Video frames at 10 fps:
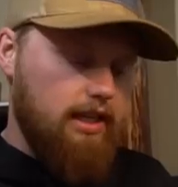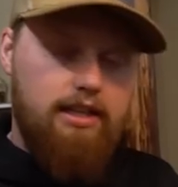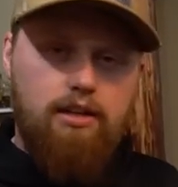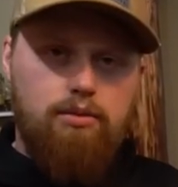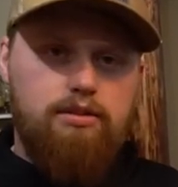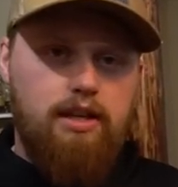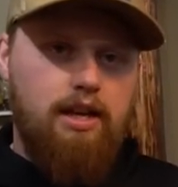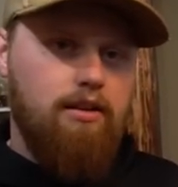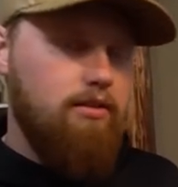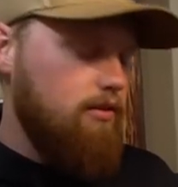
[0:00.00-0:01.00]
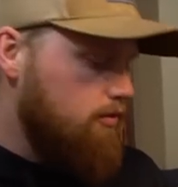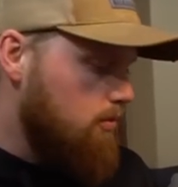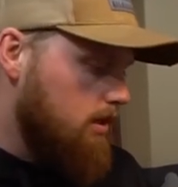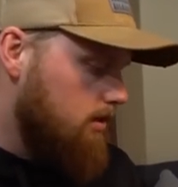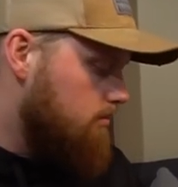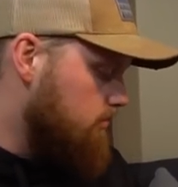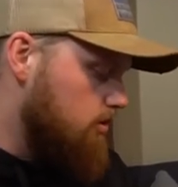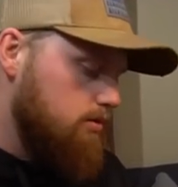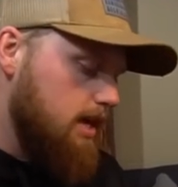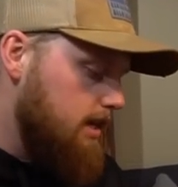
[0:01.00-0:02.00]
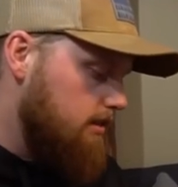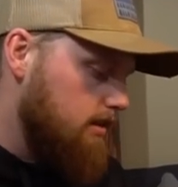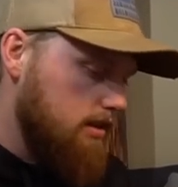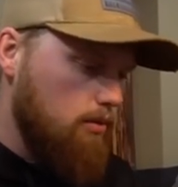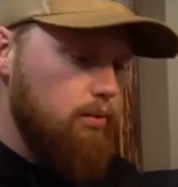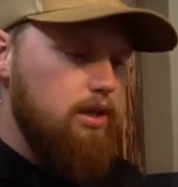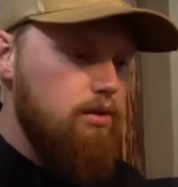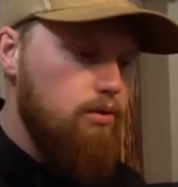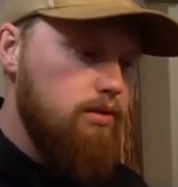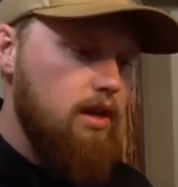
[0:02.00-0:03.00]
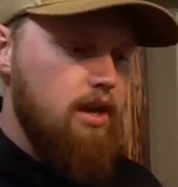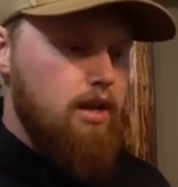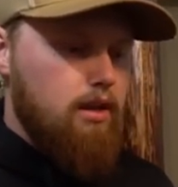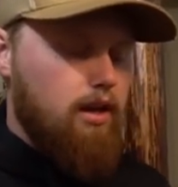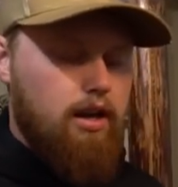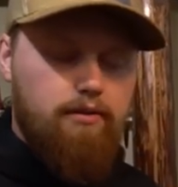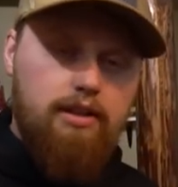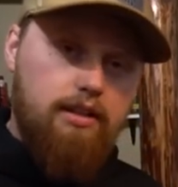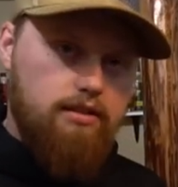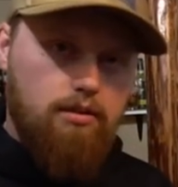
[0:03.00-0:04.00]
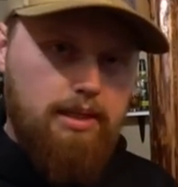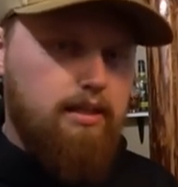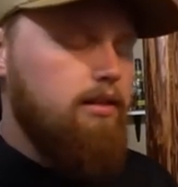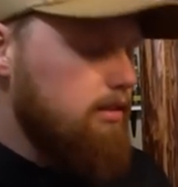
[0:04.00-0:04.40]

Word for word: Like Nick was saying, if you wanna use anything that we use, uh, everything is gonna be